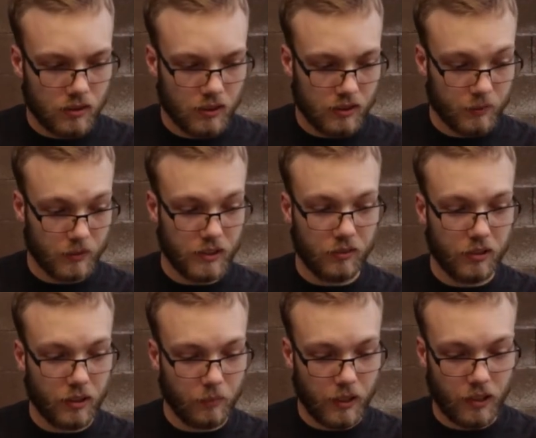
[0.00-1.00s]
a
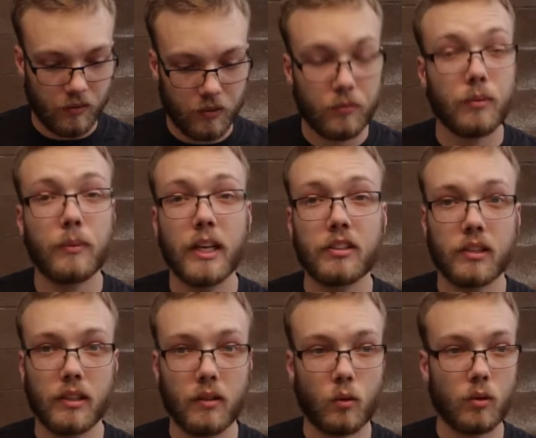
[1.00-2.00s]
specific amount of
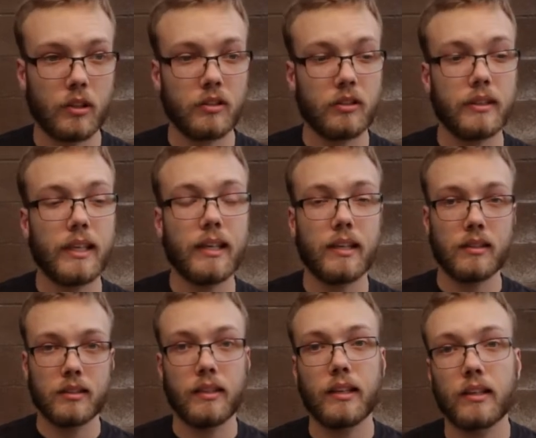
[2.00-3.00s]
information in order to get
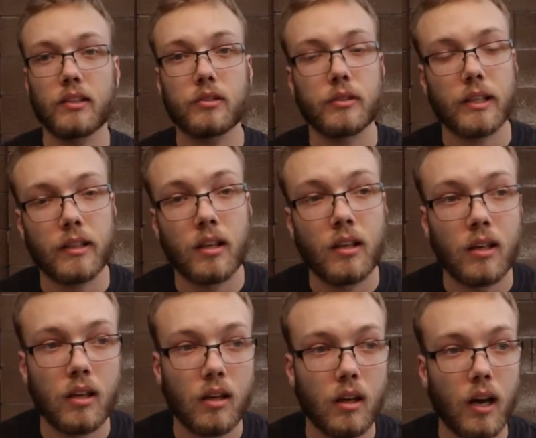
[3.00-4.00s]
into the industry,
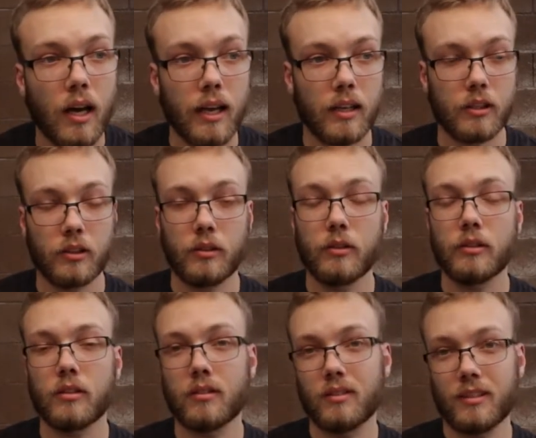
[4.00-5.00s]
you
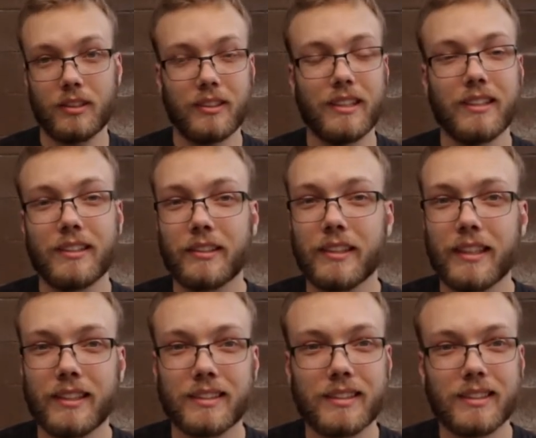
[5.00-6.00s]
need
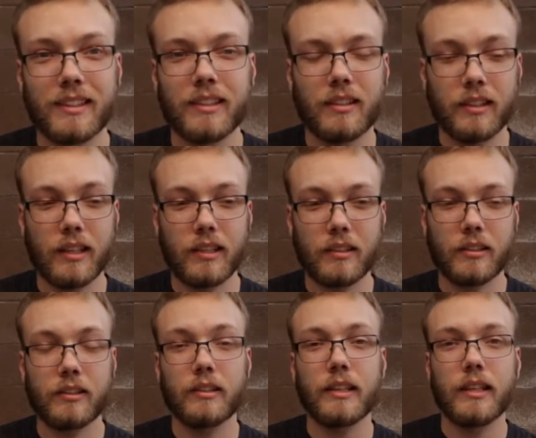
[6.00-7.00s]
degrees. You need a
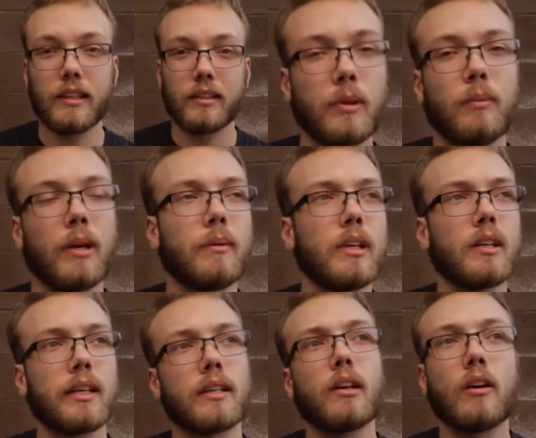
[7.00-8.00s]
degree. I mean, maybe you
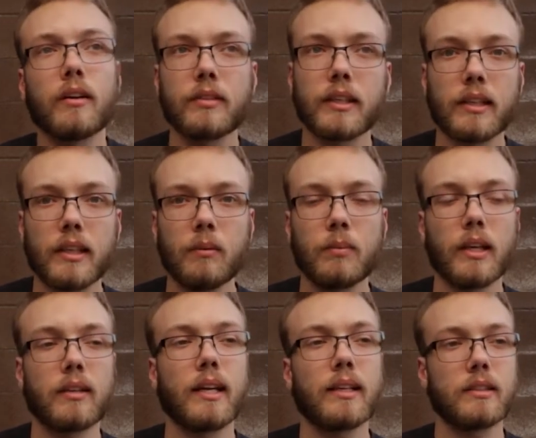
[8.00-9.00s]
like know everything,
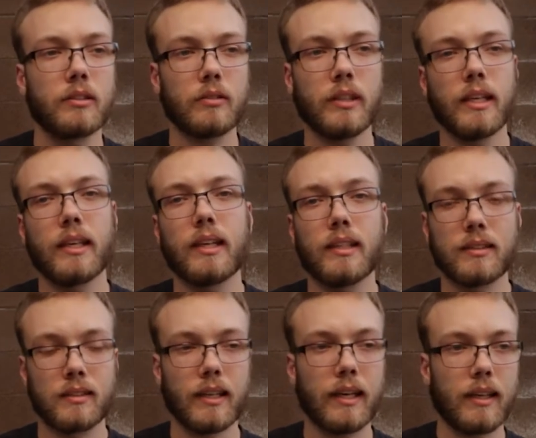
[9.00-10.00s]
but that degree
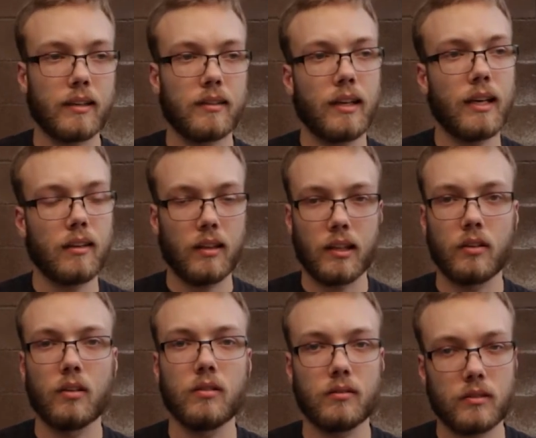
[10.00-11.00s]
is like a
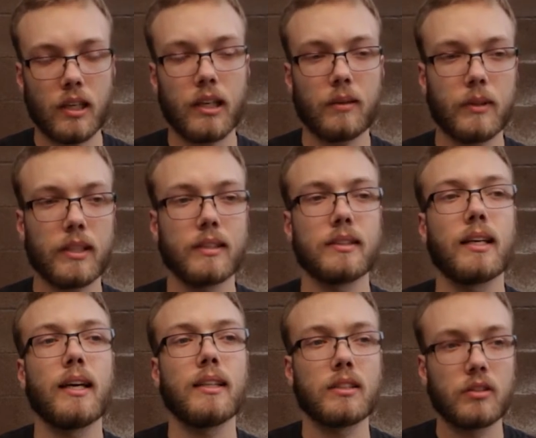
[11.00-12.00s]
legal document that
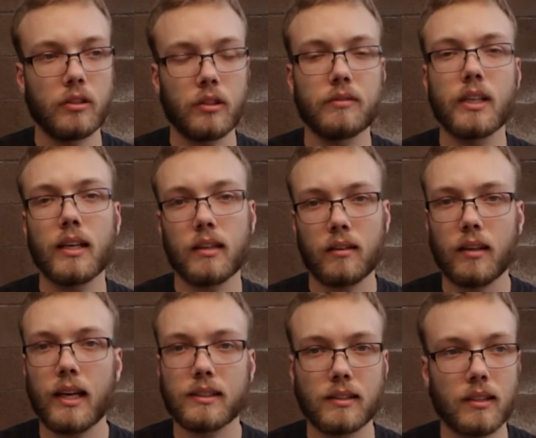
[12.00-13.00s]
says you have taken
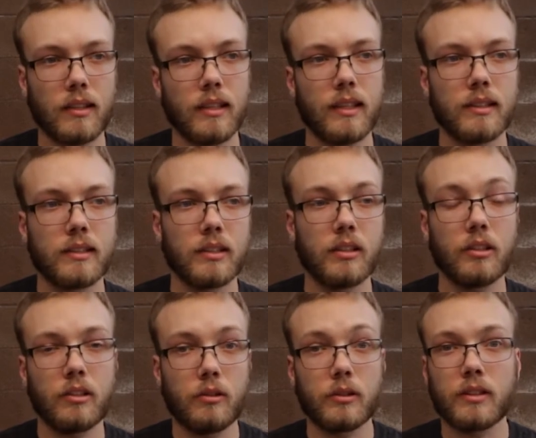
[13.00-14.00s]
classes on this,
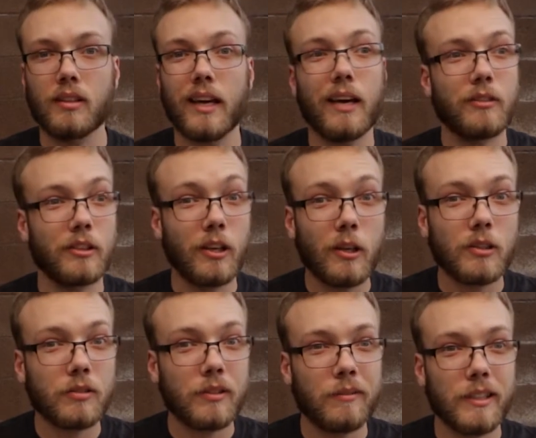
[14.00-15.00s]
you still have your
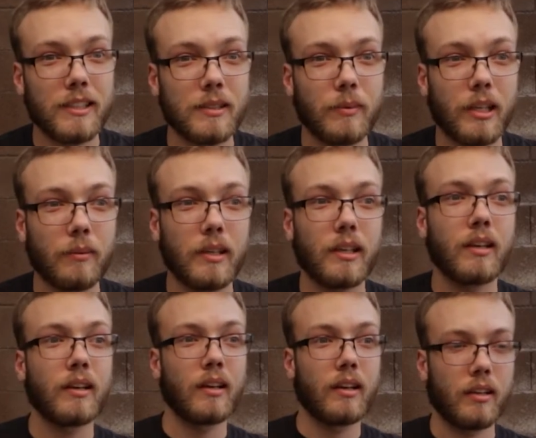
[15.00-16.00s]
notes from this, maybe
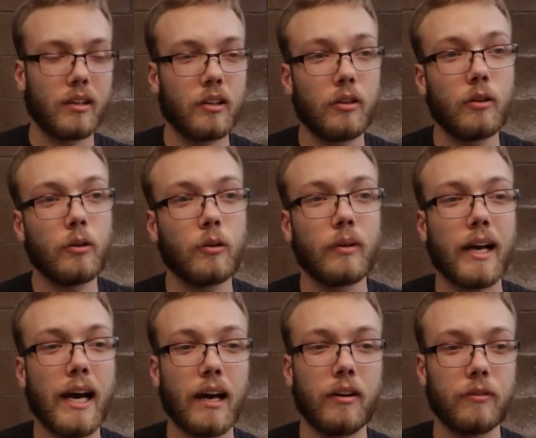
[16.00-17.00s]
you
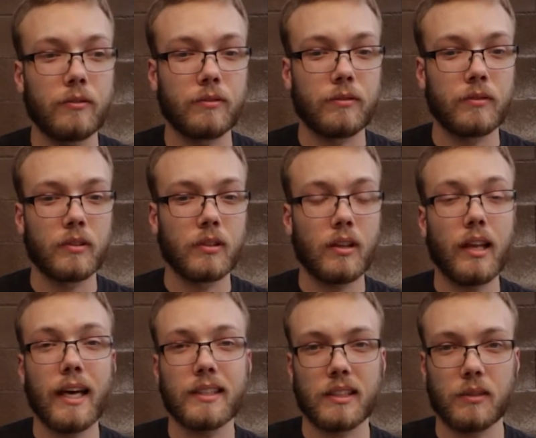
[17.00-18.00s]
have
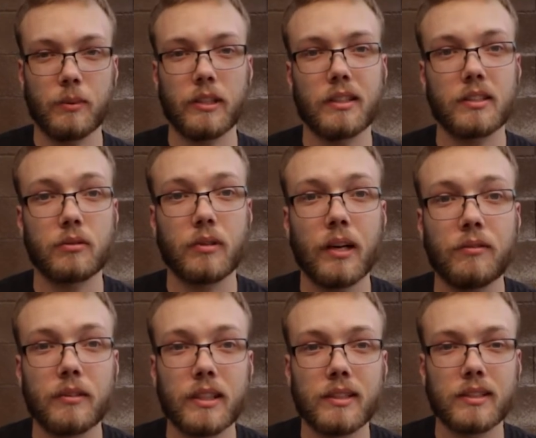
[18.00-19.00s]
class experience to
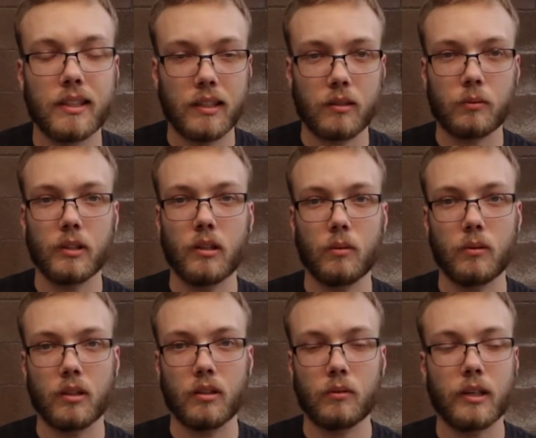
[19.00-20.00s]
reference in the real
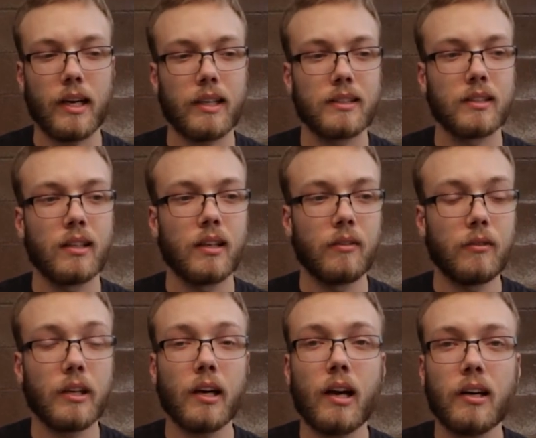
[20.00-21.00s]
world. Whereas
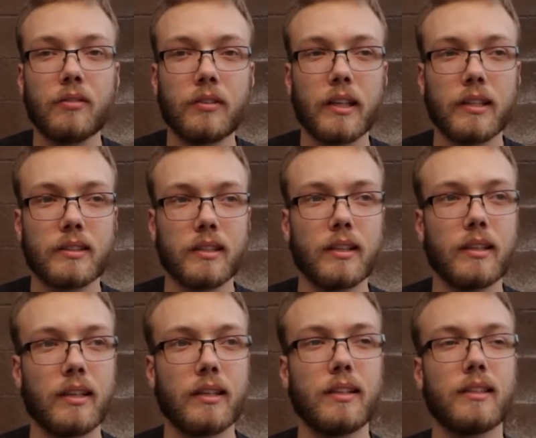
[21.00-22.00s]
videography,
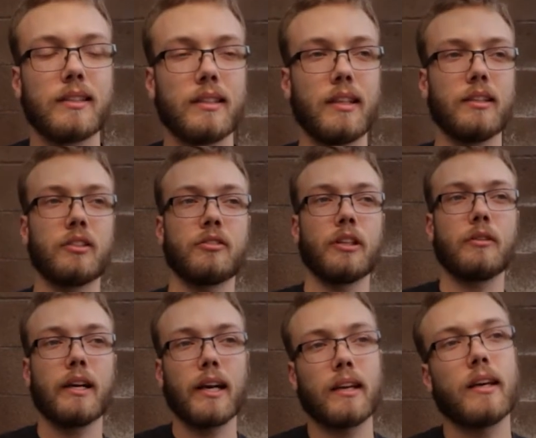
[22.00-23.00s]
it's an industry
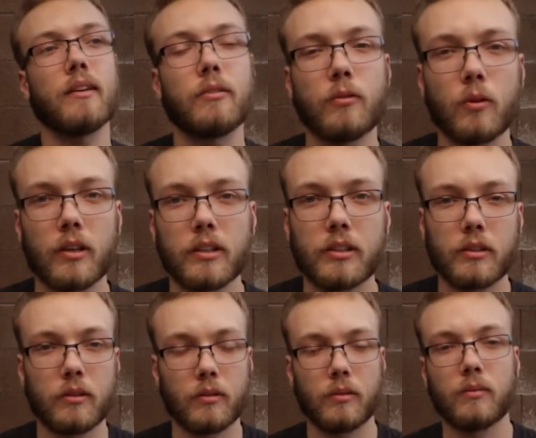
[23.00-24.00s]
where I can afford
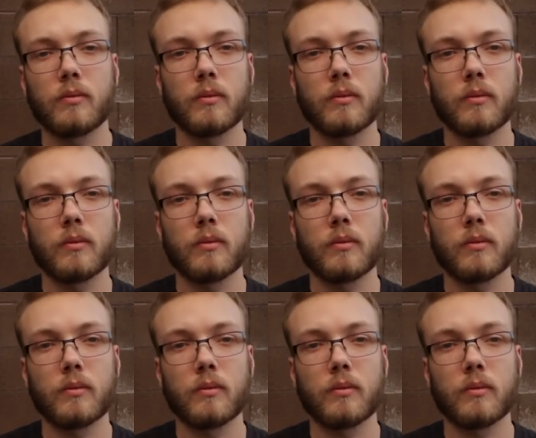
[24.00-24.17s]
to